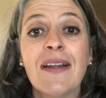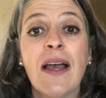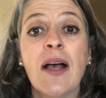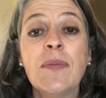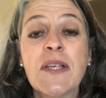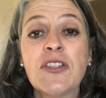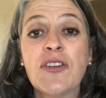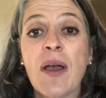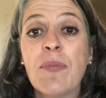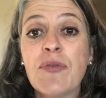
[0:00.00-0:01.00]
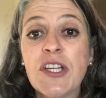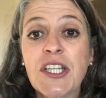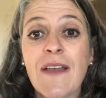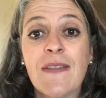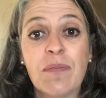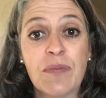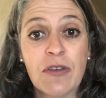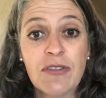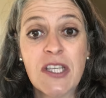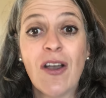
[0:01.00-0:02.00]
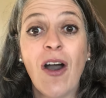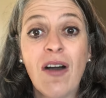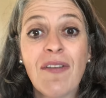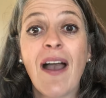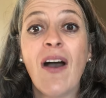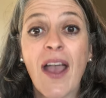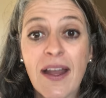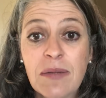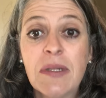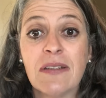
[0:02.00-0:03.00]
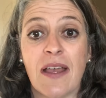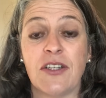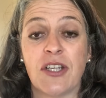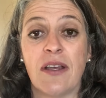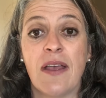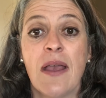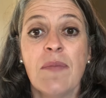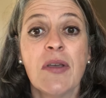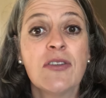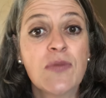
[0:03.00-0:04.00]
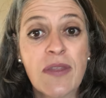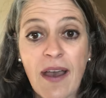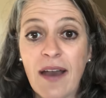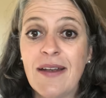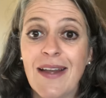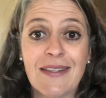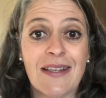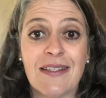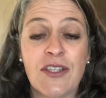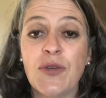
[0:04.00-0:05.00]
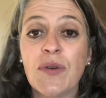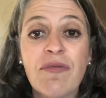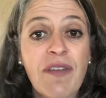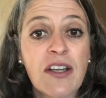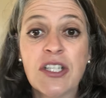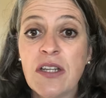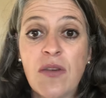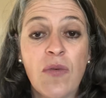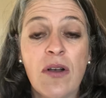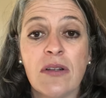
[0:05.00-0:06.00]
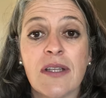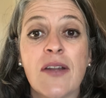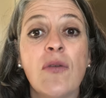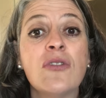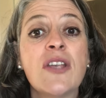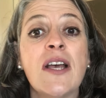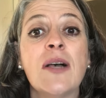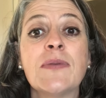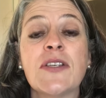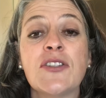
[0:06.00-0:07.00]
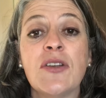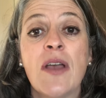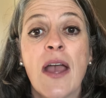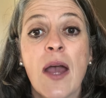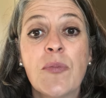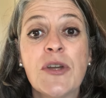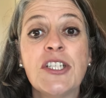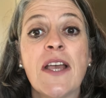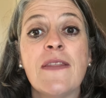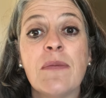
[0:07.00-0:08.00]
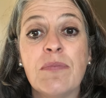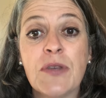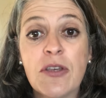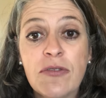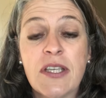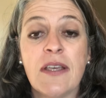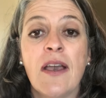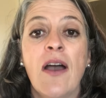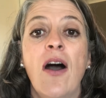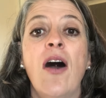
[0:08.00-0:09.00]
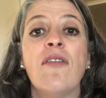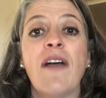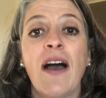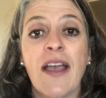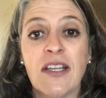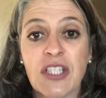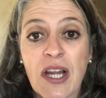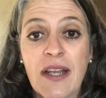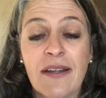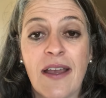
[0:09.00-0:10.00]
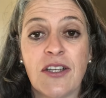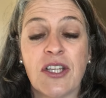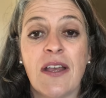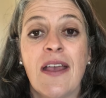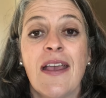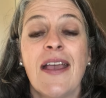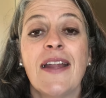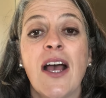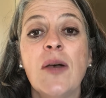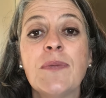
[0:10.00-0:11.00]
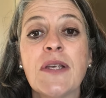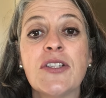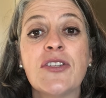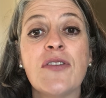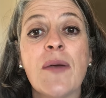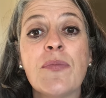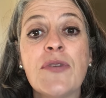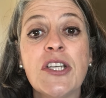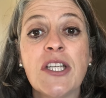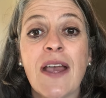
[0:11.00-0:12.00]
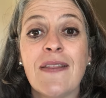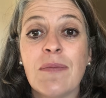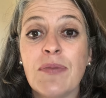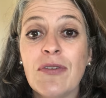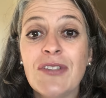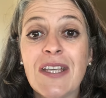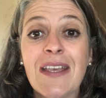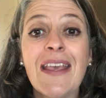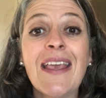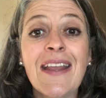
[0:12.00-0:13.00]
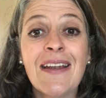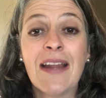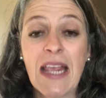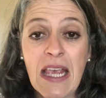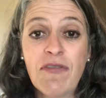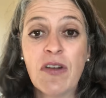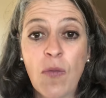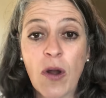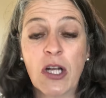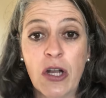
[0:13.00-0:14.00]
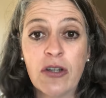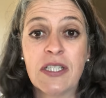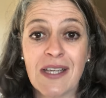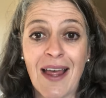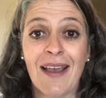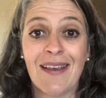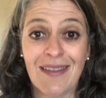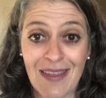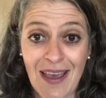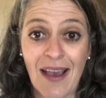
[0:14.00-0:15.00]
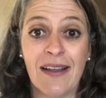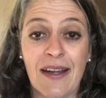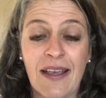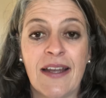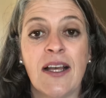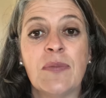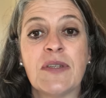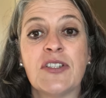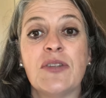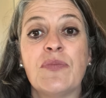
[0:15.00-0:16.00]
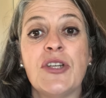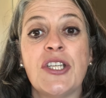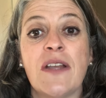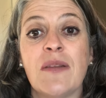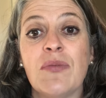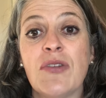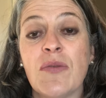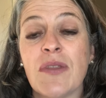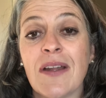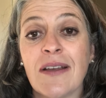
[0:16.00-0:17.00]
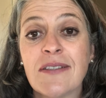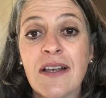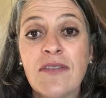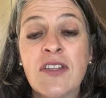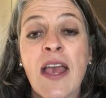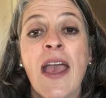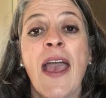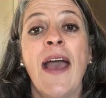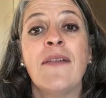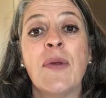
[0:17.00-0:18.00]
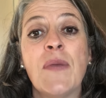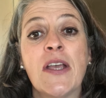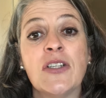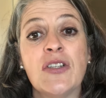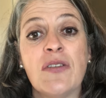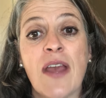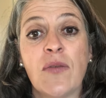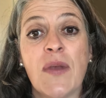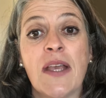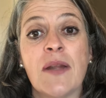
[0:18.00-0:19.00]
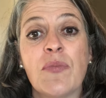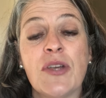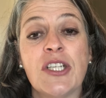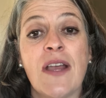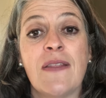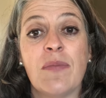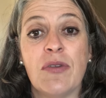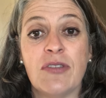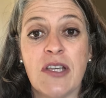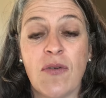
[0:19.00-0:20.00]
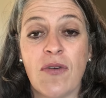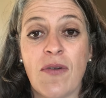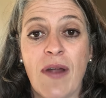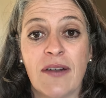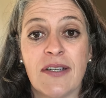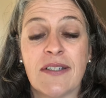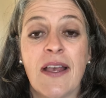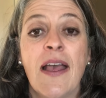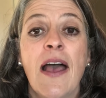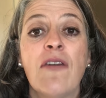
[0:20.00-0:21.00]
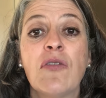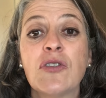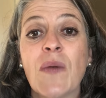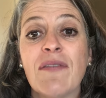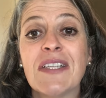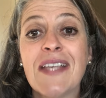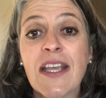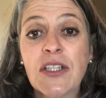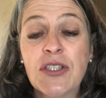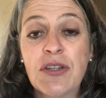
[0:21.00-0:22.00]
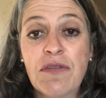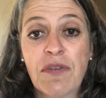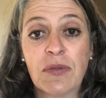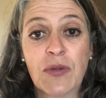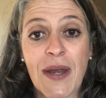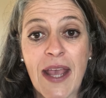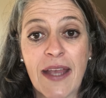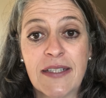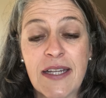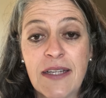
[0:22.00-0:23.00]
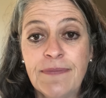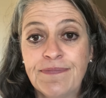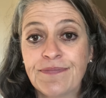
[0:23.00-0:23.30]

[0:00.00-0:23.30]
helps us to appreciate the beauty of our animal nature, because without it, as I said, you wouldn't function in the world. It also helps us to appreciate the beauty of our angelic nature. It helps us to appreciate the beauty in even what looks like the ugly. It helps us to appreciate the beauty within ourselves, and when we can do that, we can appreciate the beauty all around us. Of course, we have a second 2 from 2018,